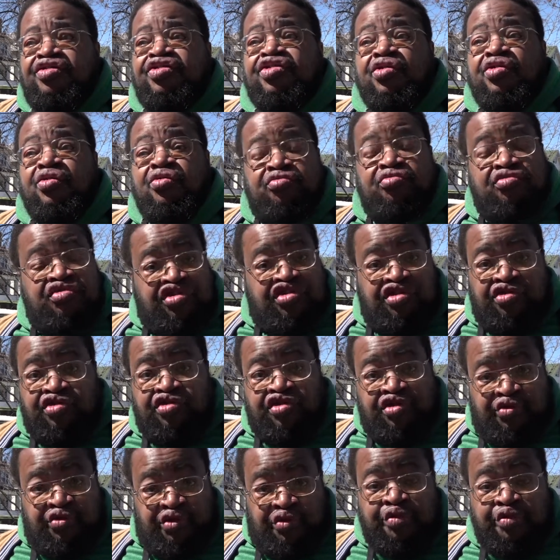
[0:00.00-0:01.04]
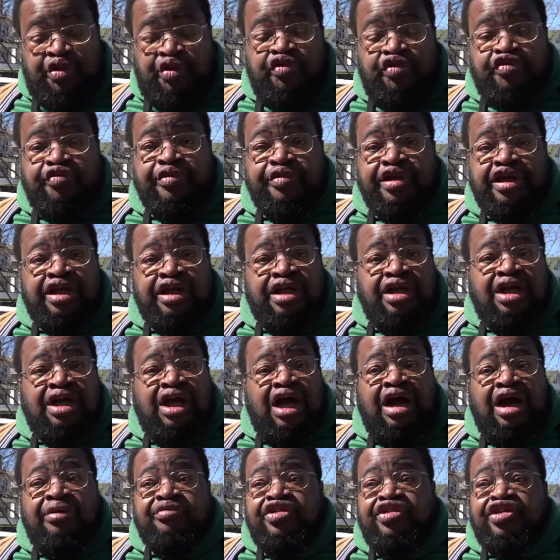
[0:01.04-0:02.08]
to remove me.
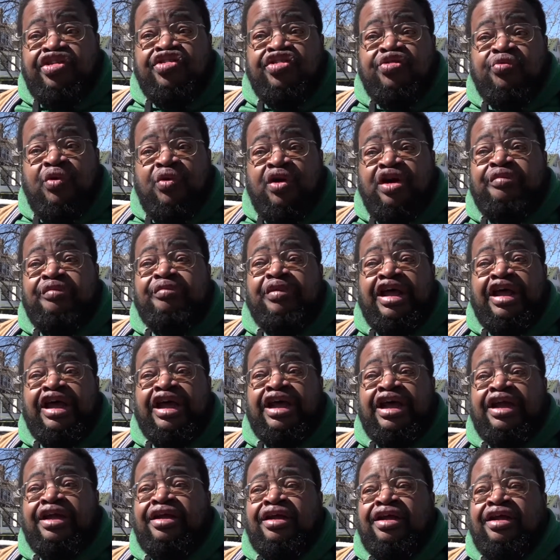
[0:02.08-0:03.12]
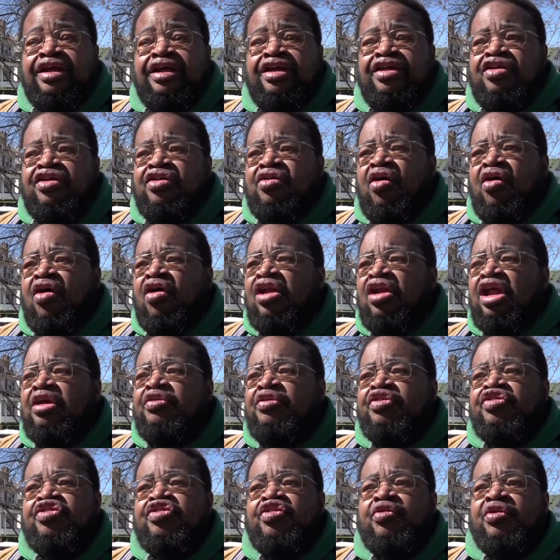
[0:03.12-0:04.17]
I'm just one man. You know, all I
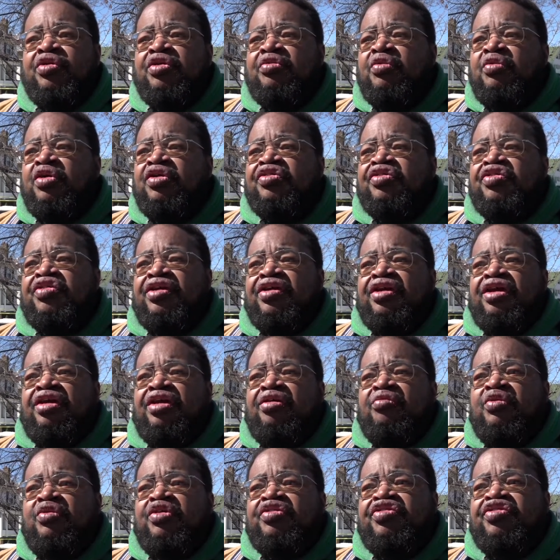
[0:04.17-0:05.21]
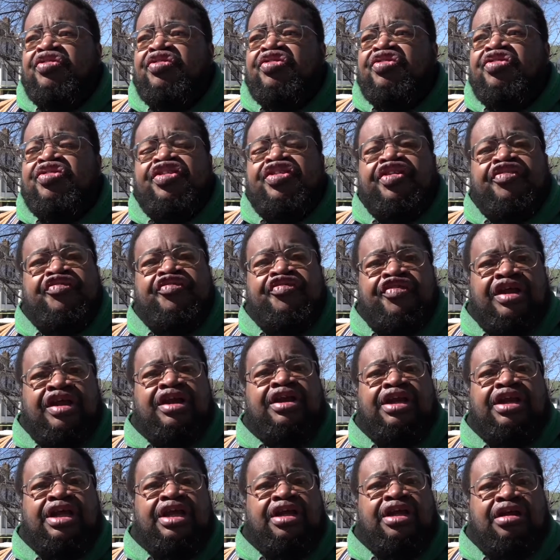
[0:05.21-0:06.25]
was doing was
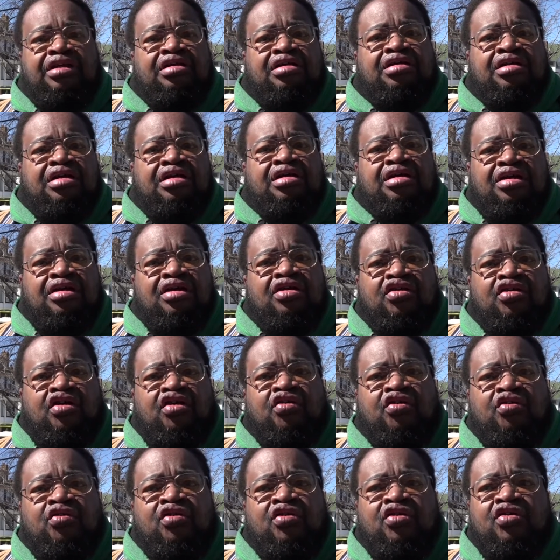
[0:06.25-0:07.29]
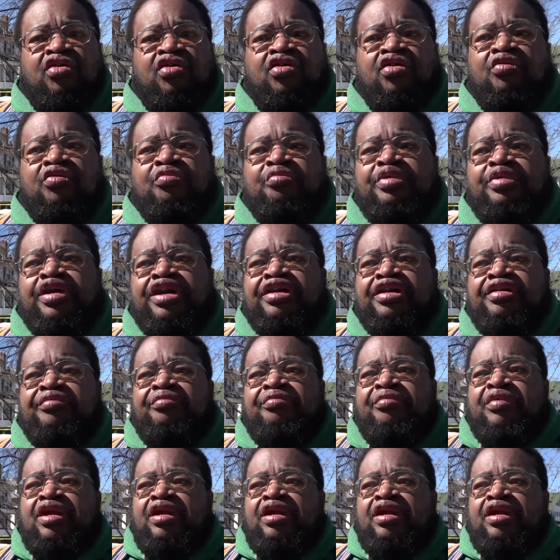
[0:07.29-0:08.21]
defending, you know, but